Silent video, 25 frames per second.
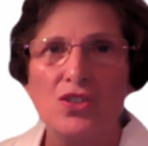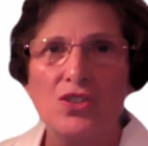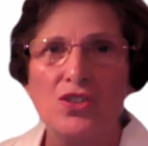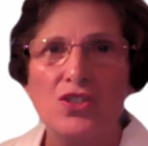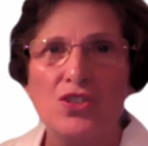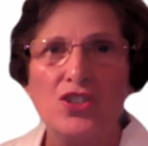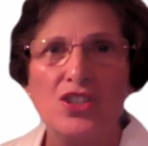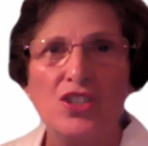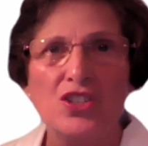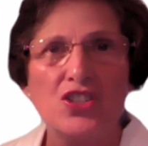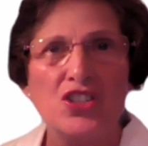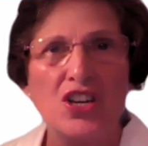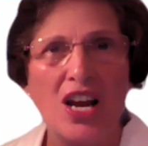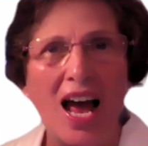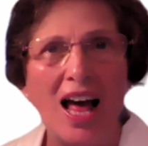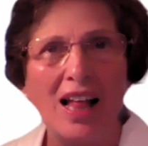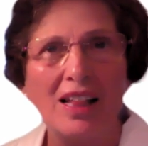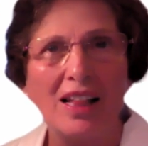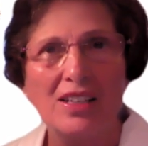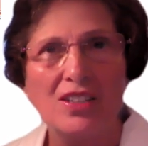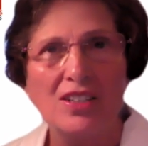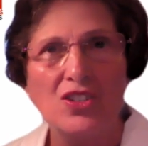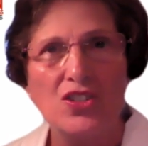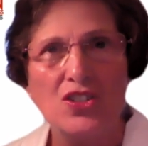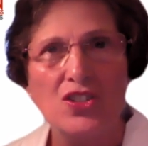She
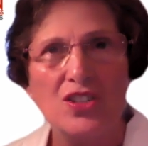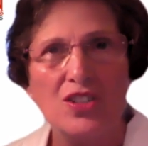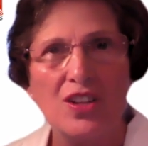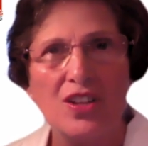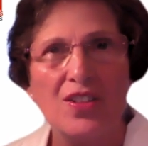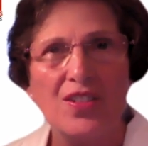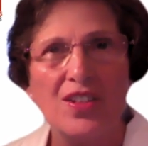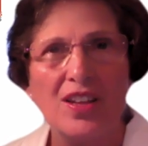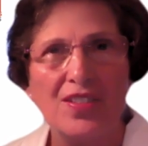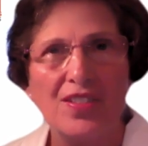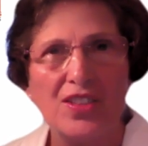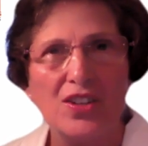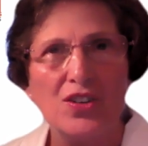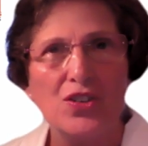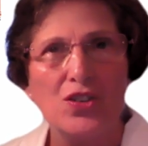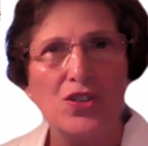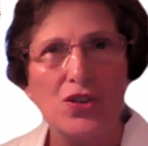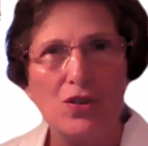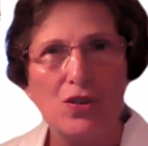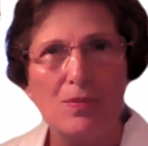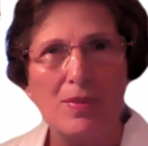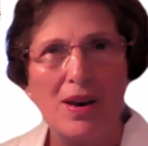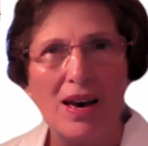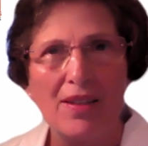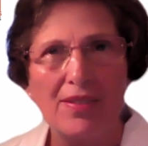challenged that the
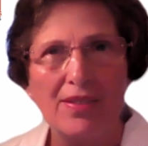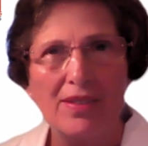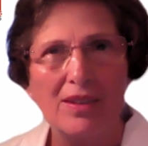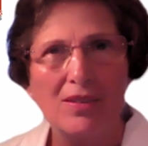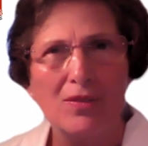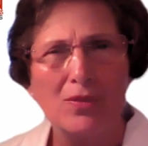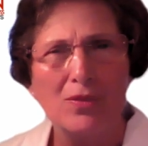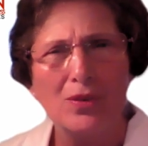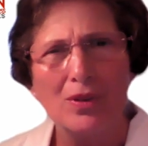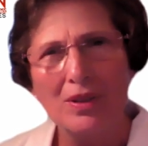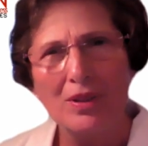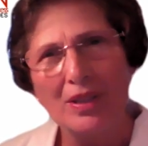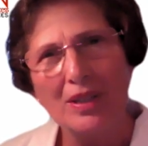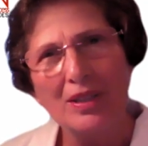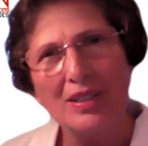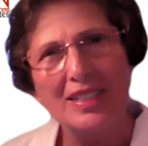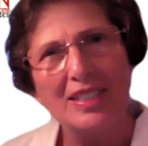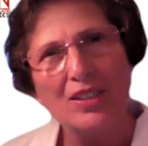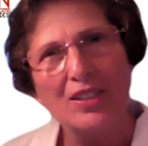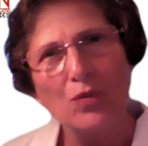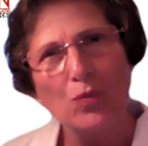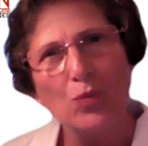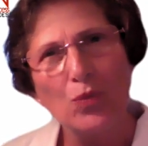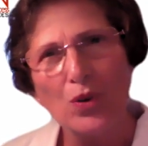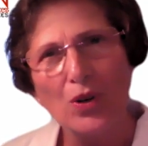new method really
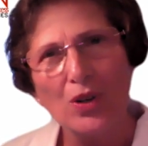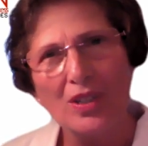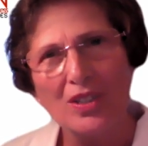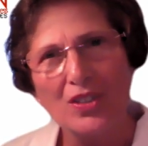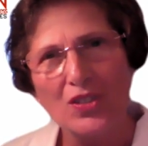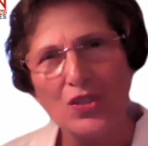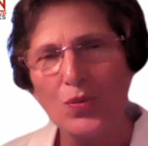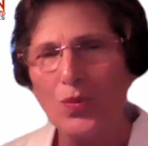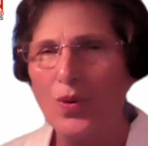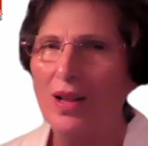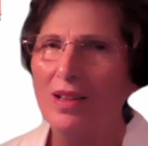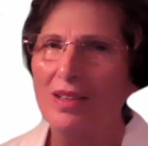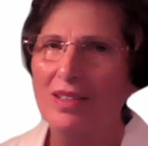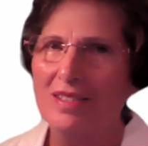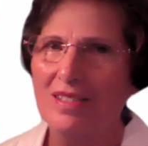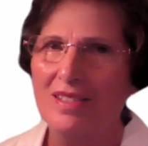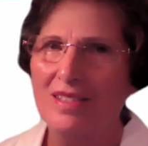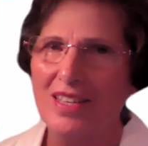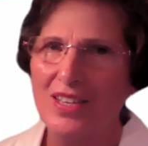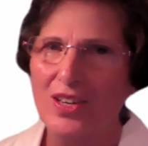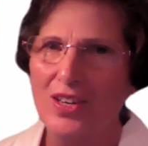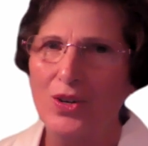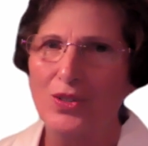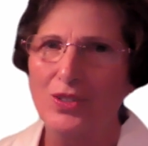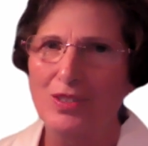didn't work as well as
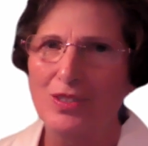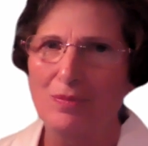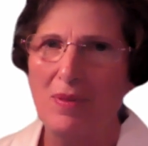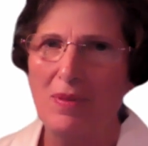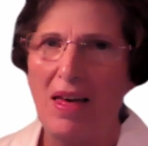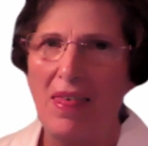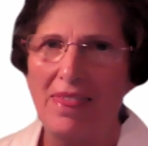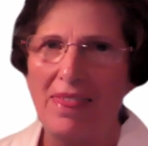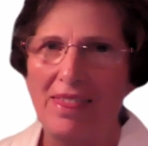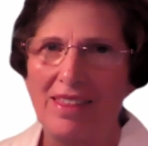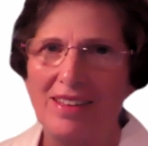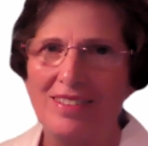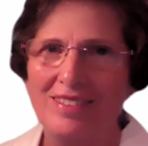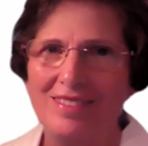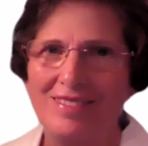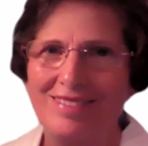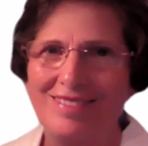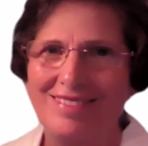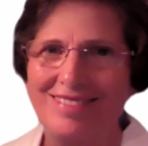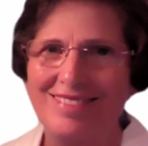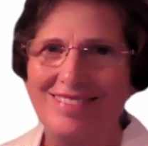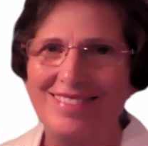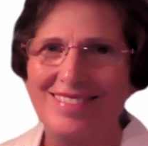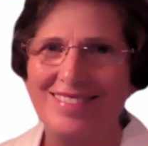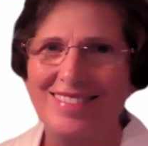the old method.
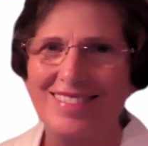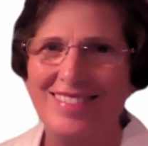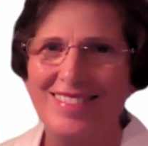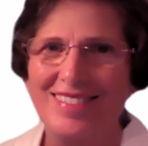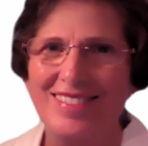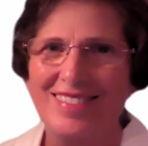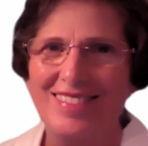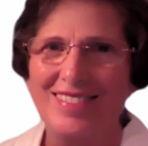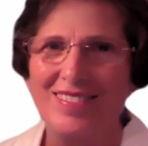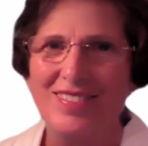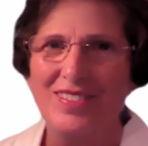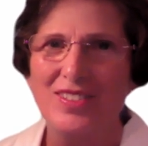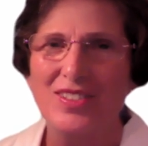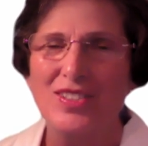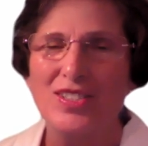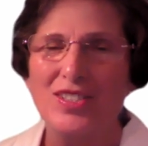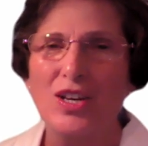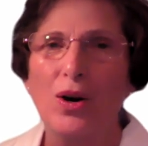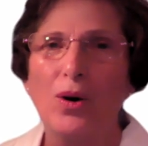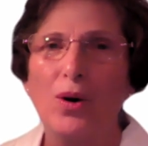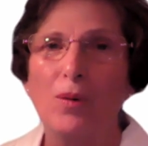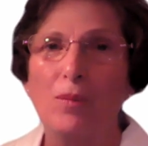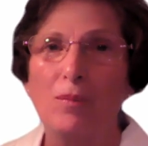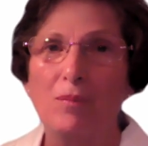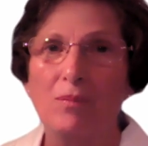
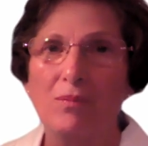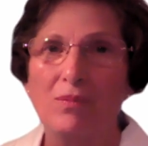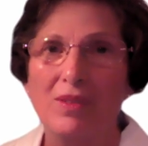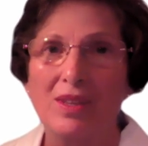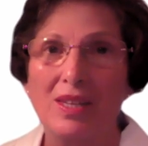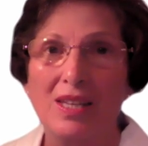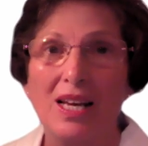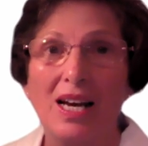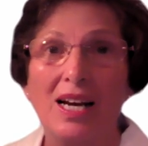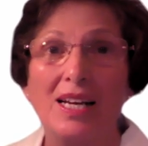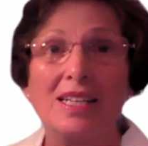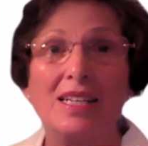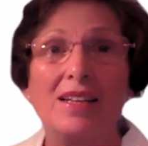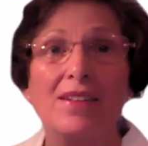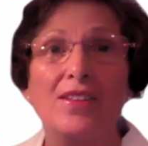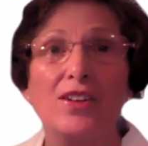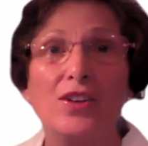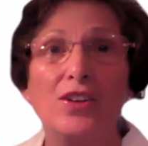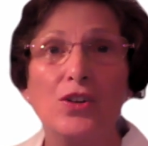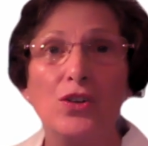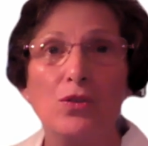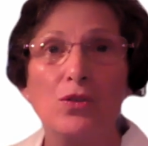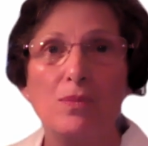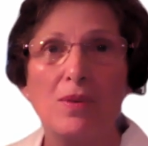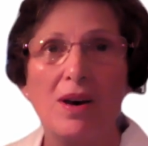So I did the
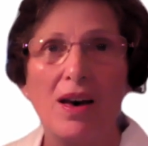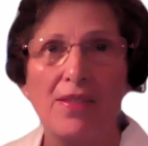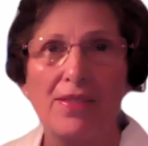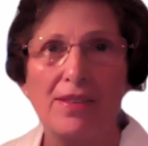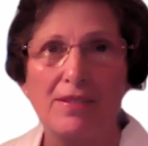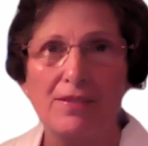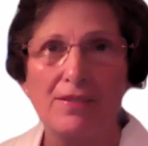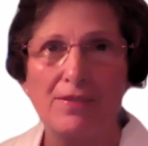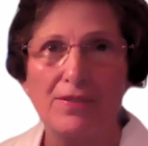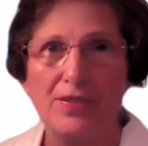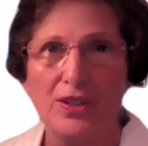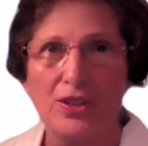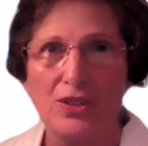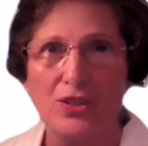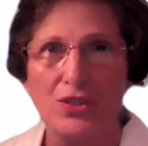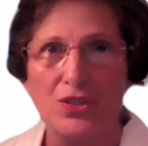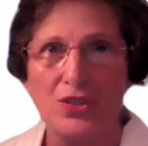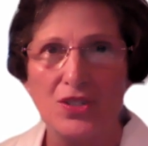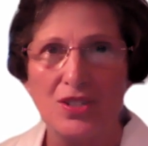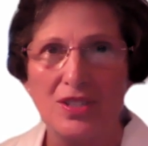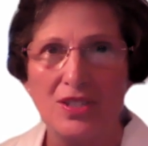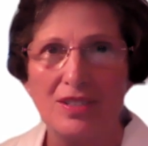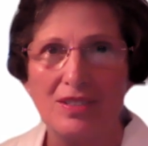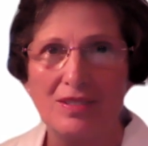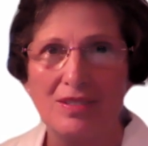new method
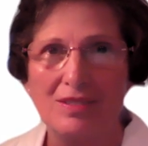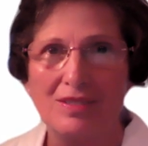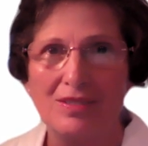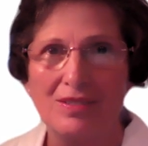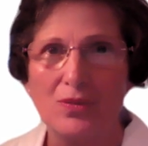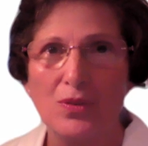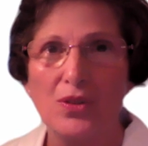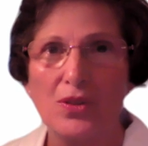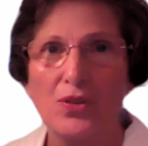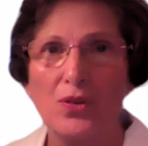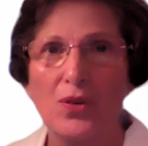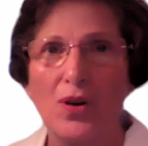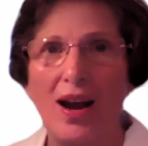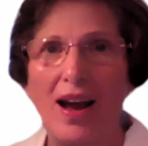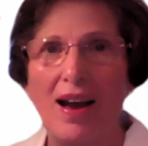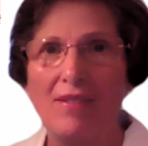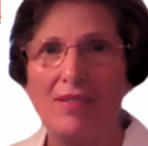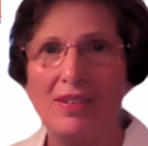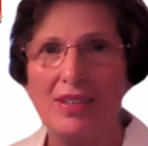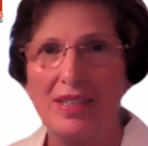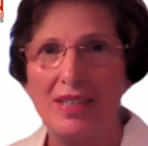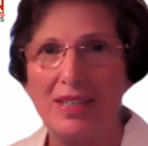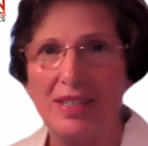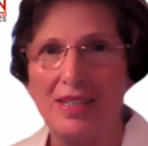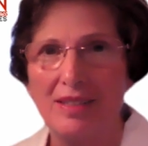first with
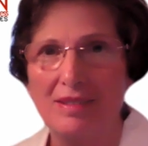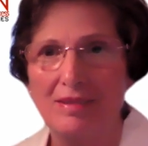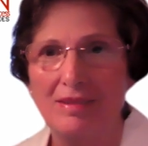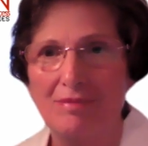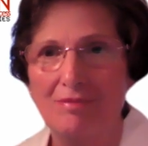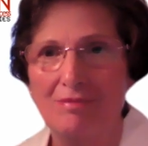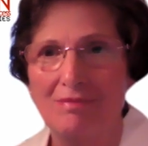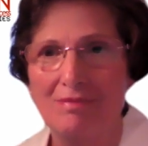gravity.